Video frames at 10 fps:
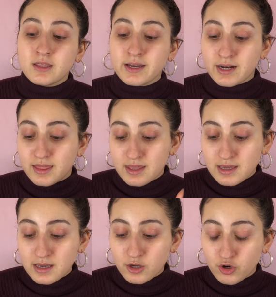And I
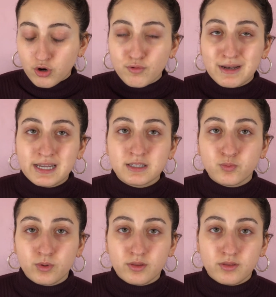think it
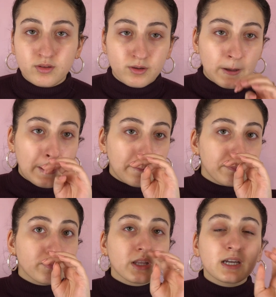correlates with the
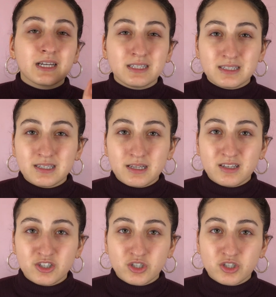concealer